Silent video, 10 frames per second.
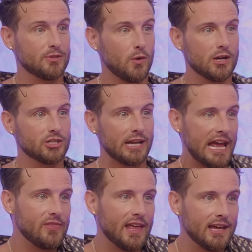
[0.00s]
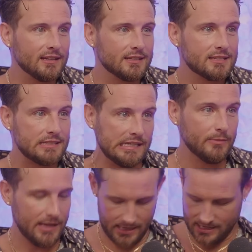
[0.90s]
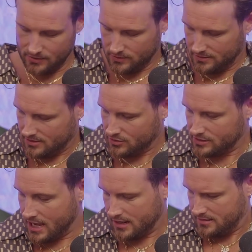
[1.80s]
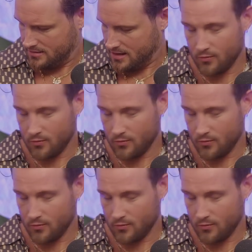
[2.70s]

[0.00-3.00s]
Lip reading: to wash it and then steam it. Like there's not a